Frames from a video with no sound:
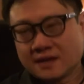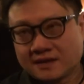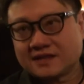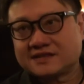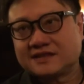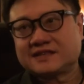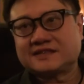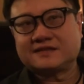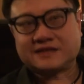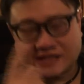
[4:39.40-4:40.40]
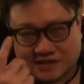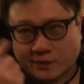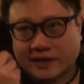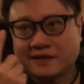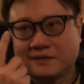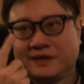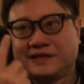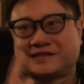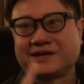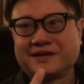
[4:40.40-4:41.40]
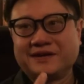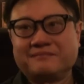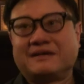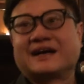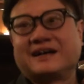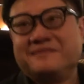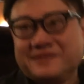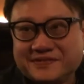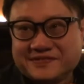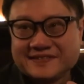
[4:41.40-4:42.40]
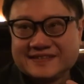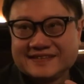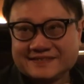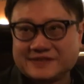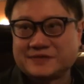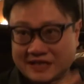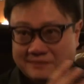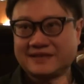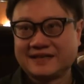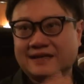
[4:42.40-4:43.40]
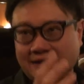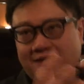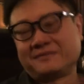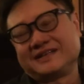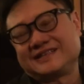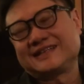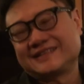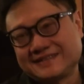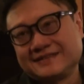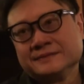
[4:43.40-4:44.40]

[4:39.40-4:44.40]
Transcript: that's the way we saw manga move, which would have been a homage, yes.